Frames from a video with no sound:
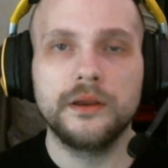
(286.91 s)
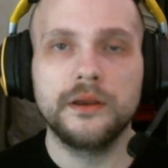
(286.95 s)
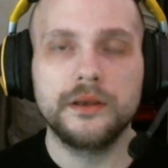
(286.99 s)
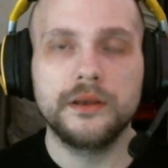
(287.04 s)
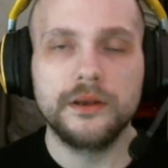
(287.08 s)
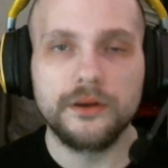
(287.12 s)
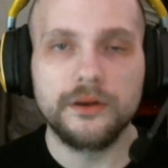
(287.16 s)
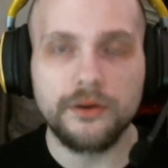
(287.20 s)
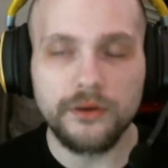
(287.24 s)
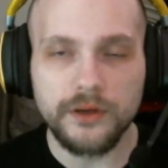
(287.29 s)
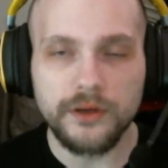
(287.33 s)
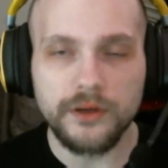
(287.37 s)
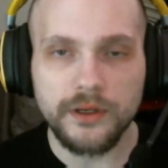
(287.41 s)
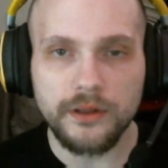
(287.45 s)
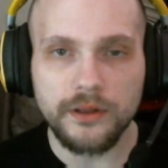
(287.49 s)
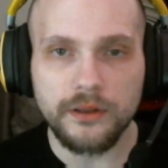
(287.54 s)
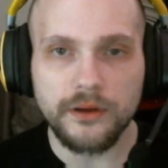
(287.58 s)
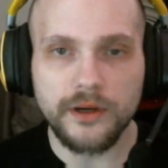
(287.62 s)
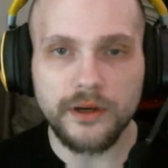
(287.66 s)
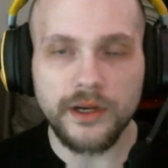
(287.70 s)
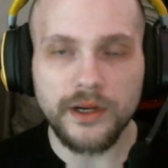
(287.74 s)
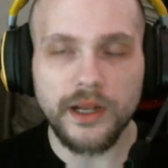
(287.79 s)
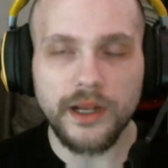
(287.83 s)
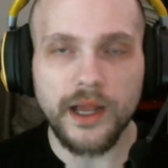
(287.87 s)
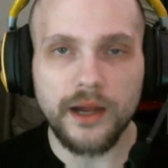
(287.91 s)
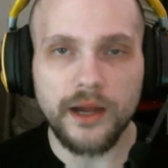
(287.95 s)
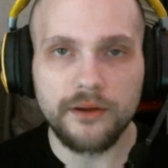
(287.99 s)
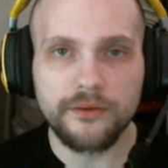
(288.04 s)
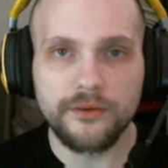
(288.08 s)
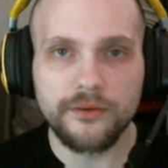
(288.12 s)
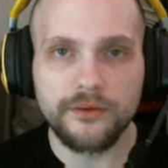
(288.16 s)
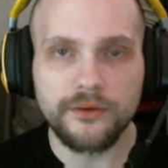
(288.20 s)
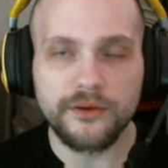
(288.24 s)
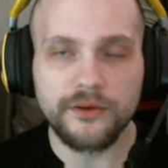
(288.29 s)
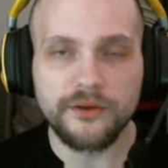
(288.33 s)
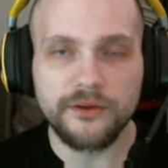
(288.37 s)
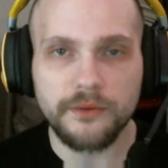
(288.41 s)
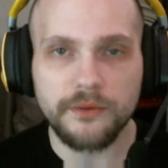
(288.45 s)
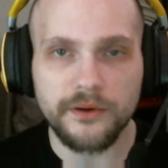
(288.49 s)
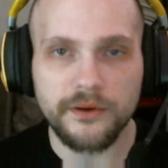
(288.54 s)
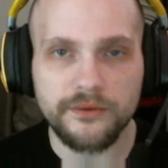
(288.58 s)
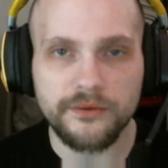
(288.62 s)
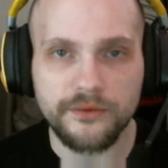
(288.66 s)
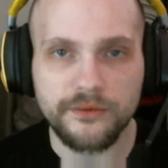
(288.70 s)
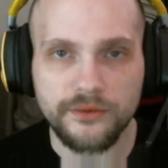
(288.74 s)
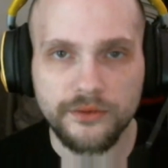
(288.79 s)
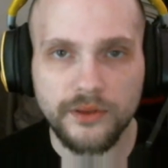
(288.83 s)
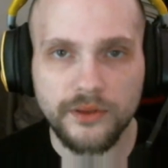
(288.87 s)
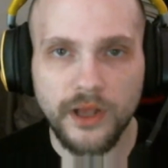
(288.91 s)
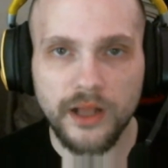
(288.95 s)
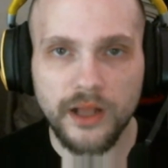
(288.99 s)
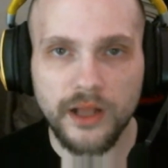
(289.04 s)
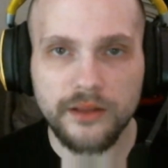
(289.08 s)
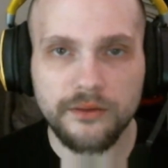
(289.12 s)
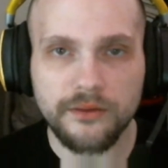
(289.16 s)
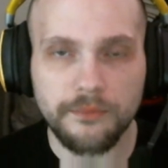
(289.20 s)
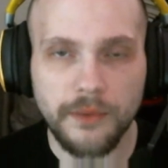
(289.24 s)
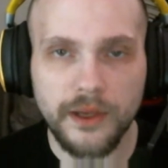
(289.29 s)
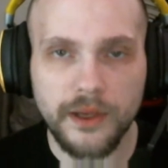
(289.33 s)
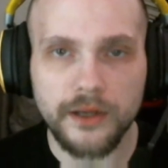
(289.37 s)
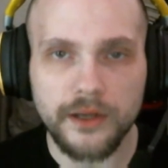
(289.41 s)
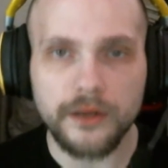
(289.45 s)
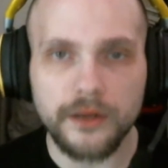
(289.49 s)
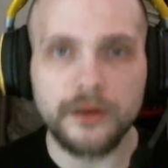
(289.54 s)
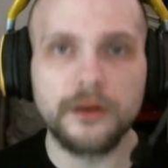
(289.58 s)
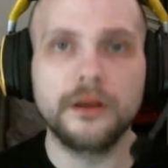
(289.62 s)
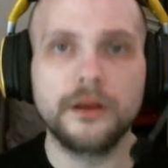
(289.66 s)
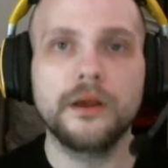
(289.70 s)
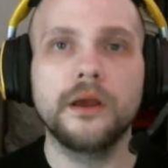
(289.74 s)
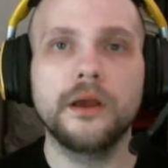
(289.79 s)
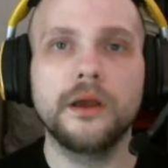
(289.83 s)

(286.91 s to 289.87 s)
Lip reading: you're going to learn how to express your thoughts better,